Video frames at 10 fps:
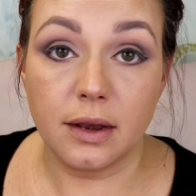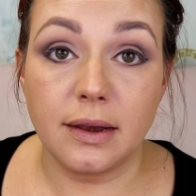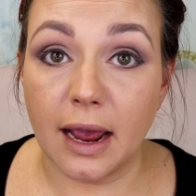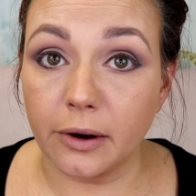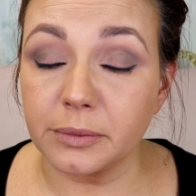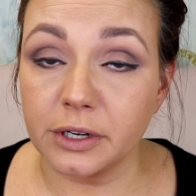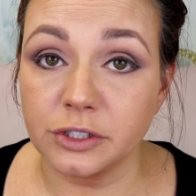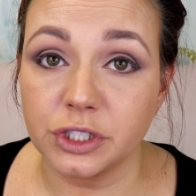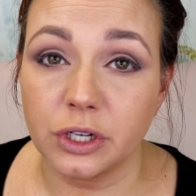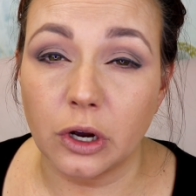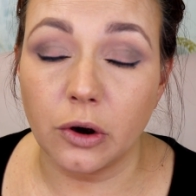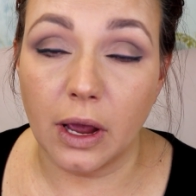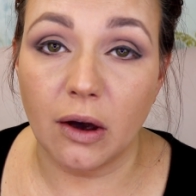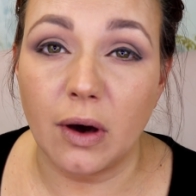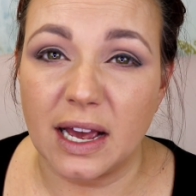Now I'm gonna show y'all
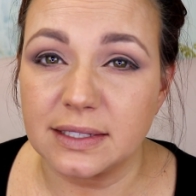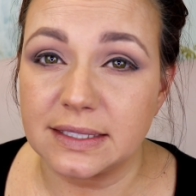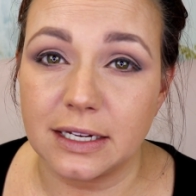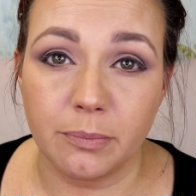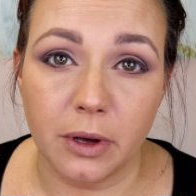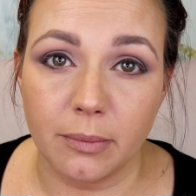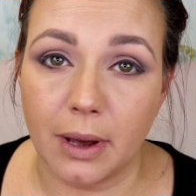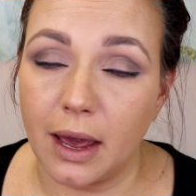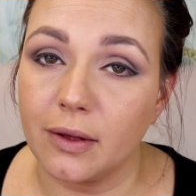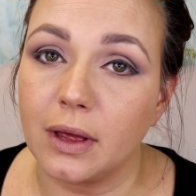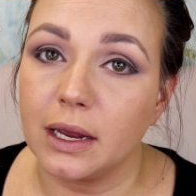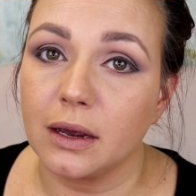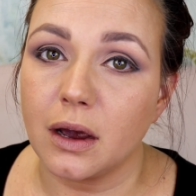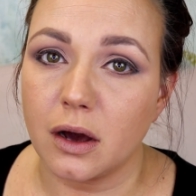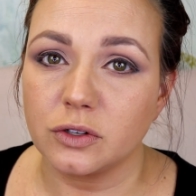how I step up my highlight
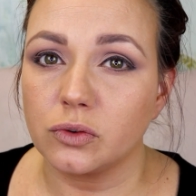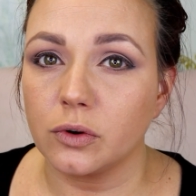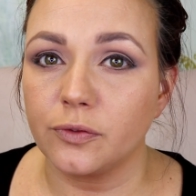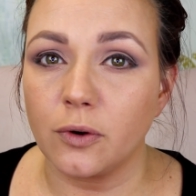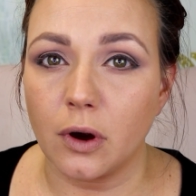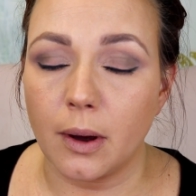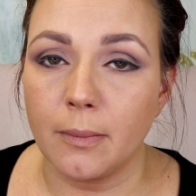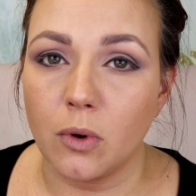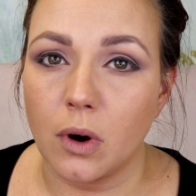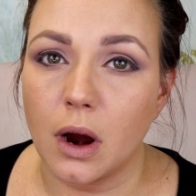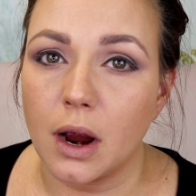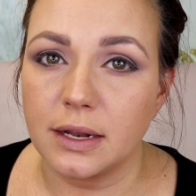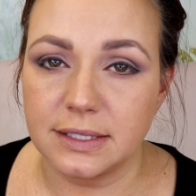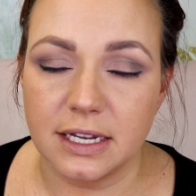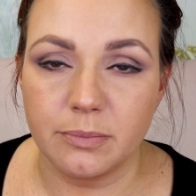and contour for a more
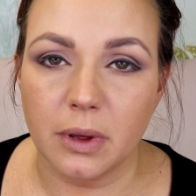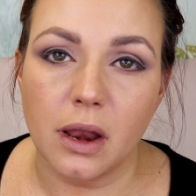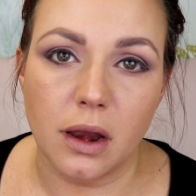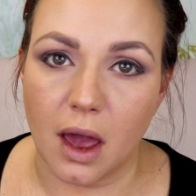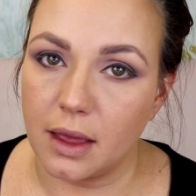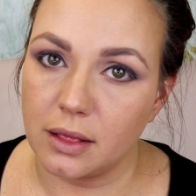deep night